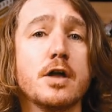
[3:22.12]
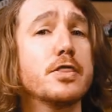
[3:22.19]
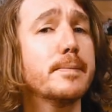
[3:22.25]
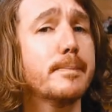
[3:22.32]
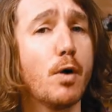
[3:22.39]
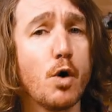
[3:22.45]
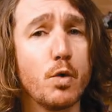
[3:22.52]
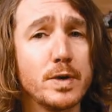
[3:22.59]
The
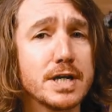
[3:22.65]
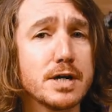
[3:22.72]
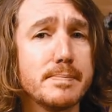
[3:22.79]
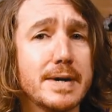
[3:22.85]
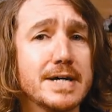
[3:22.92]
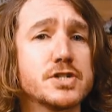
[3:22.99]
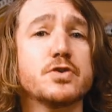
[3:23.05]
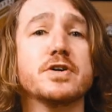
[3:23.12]
more we can
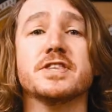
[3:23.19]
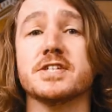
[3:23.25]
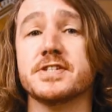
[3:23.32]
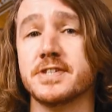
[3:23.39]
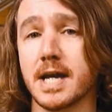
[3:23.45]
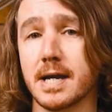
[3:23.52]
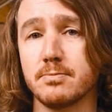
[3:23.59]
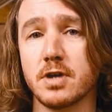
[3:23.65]
measure at the
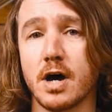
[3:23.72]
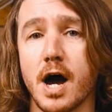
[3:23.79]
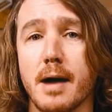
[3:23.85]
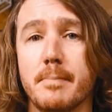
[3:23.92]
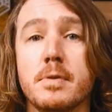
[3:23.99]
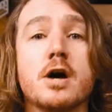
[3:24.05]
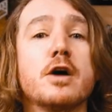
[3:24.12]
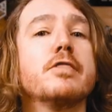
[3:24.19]
same
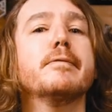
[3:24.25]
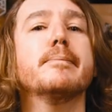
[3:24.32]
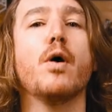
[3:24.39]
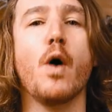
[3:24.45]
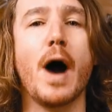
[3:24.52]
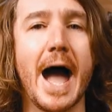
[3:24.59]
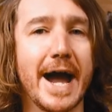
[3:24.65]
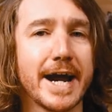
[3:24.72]
time, the
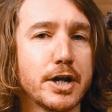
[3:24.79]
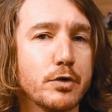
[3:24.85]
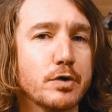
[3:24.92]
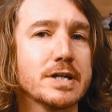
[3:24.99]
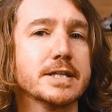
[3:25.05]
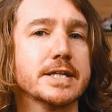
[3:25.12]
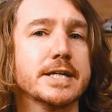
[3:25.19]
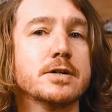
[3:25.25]
more
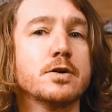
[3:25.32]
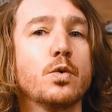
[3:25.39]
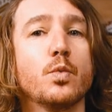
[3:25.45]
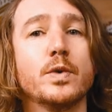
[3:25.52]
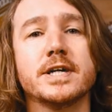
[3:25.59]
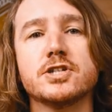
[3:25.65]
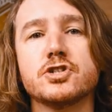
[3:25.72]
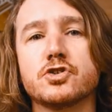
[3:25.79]
accurately
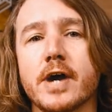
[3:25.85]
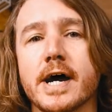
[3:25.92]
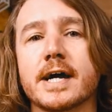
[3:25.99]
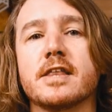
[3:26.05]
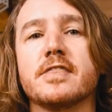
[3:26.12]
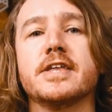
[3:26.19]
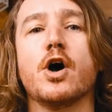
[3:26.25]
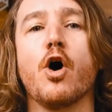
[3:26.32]
we can
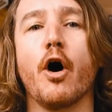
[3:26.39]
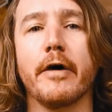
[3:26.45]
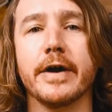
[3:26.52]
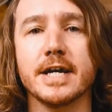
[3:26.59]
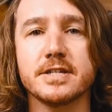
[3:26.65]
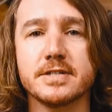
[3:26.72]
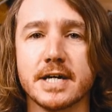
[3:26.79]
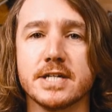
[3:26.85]
track the
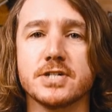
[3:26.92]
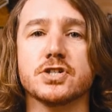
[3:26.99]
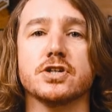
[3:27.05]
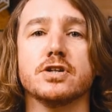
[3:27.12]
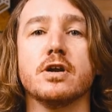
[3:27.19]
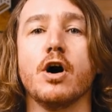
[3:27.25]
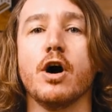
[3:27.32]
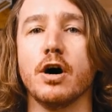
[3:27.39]

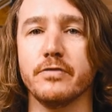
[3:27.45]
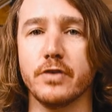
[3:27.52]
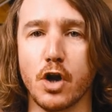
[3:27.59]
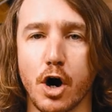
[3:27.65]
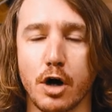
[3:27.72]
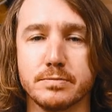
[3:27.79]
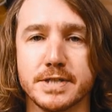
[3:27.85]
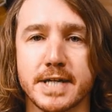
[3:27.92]
orientation of an
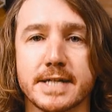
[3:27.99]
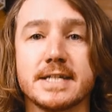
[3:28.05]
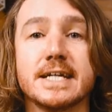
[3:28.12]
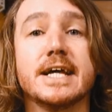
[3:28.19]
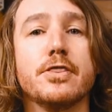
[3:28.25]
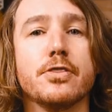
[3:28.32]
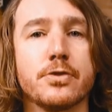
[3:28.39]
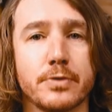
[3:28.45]
object
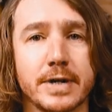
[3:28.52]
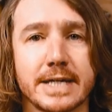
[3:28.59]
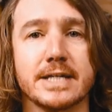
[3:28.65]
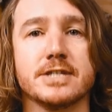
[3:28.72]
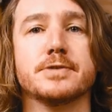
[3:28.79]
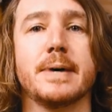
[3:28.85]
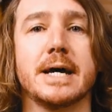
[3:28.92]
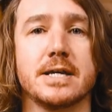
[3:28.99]
in
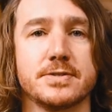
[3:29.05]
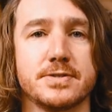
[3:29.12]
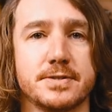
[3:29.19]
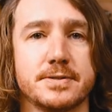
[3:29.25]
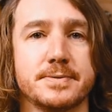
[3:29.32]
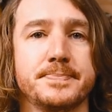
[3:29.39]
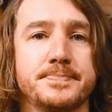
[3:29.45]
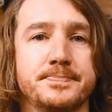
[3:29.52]
3D
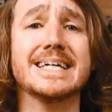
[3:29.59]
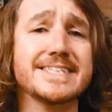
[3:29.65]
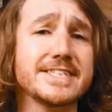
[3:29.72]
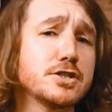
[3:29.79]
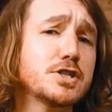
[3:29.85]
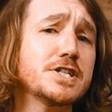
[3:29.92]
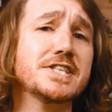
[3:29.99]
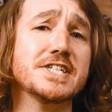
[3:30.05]
space.
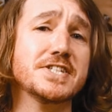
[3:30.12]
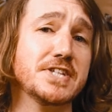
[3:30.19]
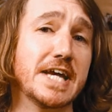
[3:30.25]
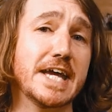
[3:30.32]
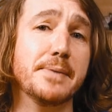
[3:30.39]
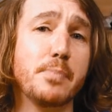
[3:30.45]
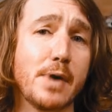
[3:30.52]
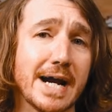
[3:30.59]
Let's look at this
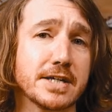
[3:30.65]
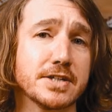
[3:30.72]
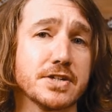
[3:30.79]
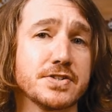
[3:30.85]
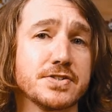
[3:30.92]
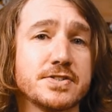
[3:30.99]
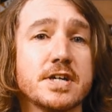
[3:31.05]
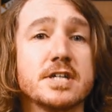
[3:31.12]
in
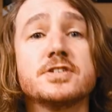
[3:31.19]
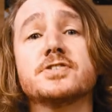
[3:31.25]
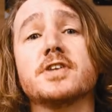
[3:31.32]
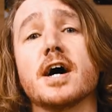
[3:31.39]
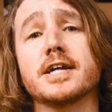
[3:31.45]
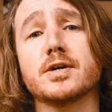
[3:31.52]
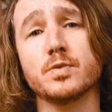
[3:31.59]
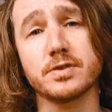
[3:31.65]
practice,
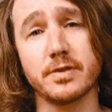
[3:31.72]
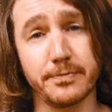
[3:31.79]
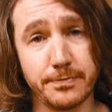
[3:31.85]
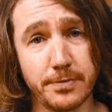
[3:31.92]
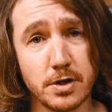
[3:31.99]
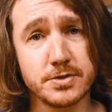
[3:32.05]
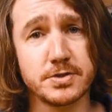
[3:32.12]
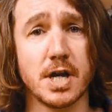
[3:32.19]
starting with the
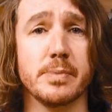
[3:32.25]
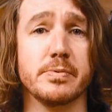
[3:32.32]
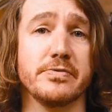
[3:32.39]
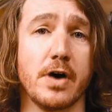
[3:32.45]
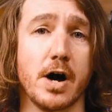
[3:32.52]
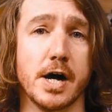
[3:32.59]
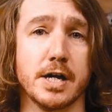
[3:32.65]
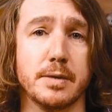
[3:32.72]
first type
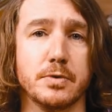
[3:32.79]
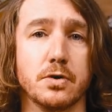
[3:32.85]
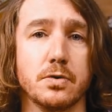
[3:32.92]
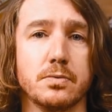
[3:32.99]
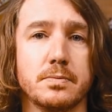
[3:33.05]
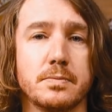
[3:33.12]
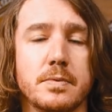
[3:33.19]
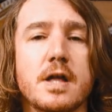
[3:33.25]
of IMU,
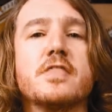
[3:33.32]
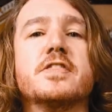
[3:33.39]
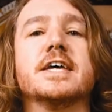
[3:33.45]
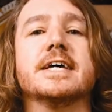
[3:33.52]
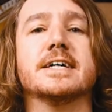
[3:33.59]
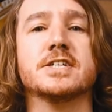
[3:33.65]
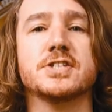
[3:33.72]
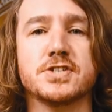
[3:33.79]

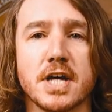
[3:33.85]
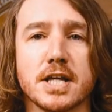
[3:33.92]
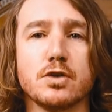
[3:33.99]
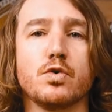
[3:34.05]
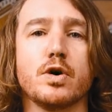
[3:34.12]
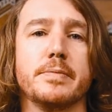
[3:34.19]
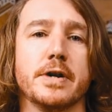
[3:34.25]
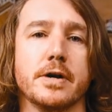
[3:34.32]
the
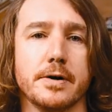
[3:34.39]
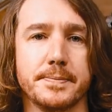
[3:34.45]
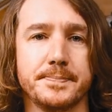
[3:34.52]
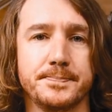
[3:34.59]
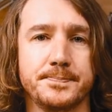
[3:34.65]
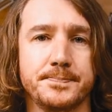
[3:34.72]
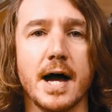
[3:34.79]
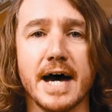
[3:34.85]
accelerometer.
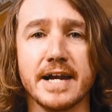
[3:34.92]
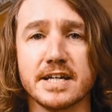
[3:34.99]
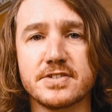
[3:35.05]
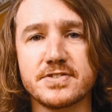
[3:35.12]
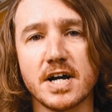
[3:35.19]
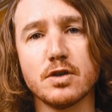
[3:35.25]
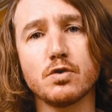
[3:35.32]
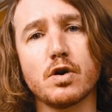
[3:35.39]
An
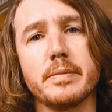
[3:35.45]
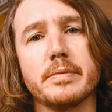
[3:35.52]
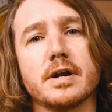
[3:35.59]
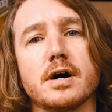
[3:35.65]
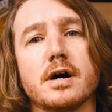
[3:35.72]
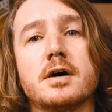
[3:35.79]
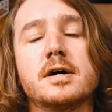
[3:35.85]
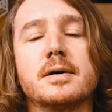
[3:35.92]

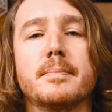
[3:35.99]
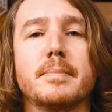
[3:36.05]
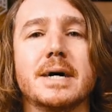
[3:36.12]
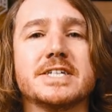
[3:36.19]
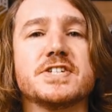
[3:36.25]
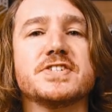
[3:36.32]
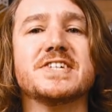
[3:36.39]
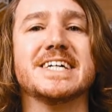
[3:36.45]
accelerometer
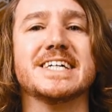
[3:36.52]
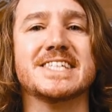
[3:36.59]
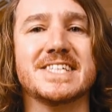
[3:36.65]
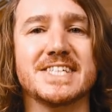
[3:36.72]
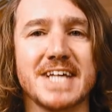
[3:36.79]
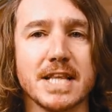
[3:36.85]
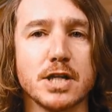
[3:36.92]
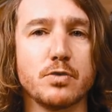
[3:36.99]
measures
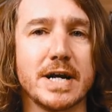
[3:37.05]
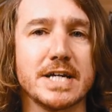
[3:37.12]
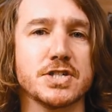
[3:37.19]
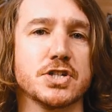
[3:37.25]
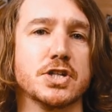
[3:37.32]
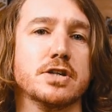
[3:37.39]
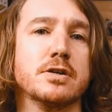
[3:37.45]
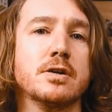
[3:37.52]

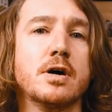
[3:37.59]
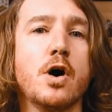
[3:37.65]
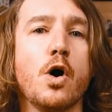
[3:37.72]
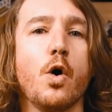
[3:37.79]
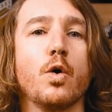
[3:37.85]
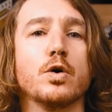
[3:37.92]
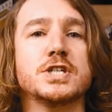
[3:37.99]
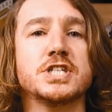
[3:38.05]
acceleration,
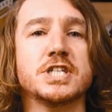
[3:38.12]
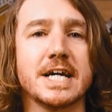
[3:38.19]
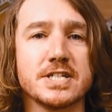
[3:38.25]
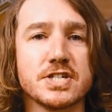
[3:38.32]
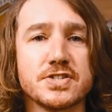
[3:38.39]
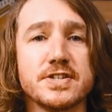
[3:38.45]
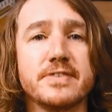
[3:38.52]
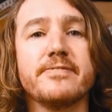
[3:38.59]
or
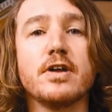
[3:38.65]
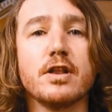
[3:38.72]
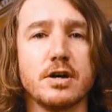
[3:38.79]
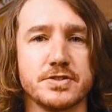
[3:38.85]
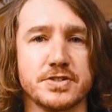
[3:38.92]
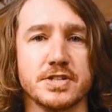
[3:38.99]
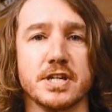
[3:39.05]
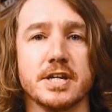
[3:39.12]
changes in
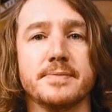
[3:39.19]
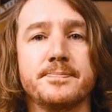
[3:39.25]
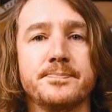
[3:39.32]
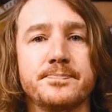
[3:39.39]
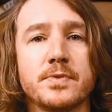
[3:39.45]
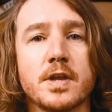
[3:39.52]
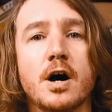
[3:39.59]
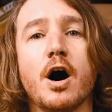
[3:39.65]
velocity,
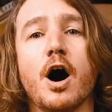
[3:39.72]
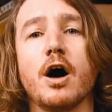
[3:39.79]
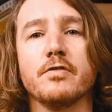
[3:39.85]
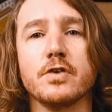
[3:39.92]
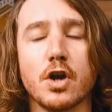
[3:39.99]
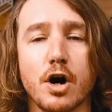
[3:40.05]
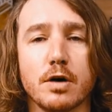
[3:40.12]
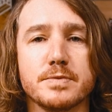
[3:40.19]

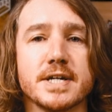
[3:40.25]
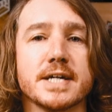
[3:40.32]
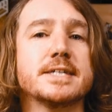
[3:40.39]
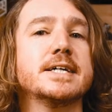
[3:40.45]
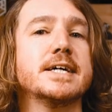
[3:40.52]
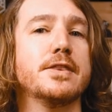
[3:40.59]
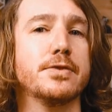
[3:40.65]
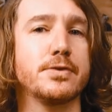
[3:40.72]
of an
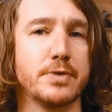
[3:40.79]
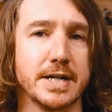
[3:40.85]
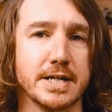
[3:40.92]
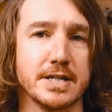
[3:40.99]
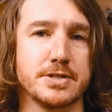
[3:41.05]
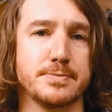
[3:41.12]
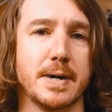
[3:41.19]
object in 3D